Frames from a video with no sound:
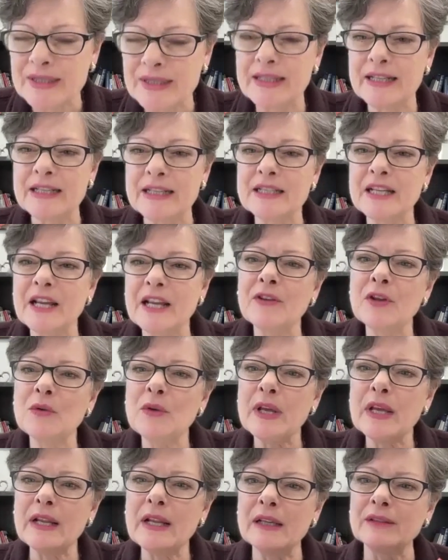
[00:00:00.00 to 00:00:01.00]
is, if you
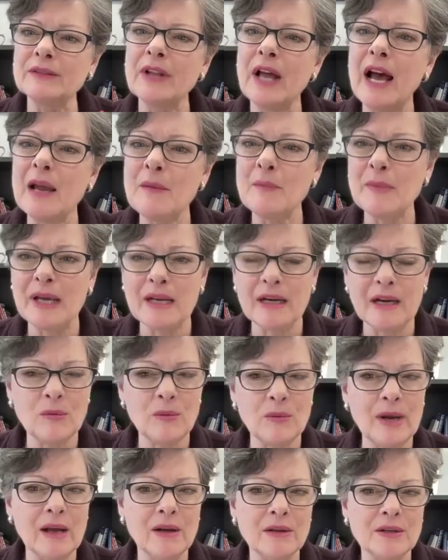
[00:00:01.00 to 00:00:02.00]
get alignment
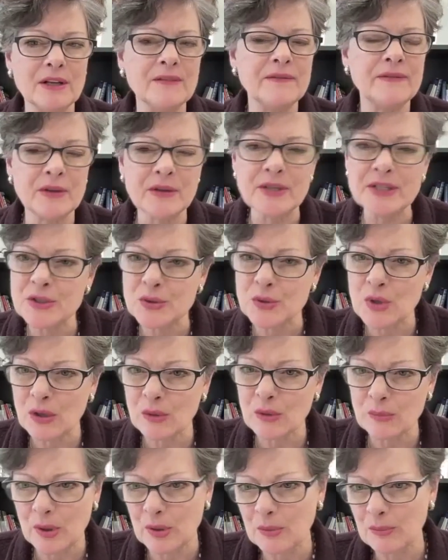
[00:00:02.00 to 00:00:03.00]
around a very
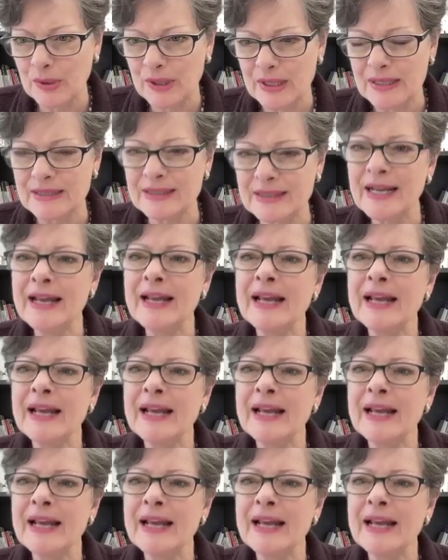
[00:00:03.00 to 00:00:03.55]
strong purpose,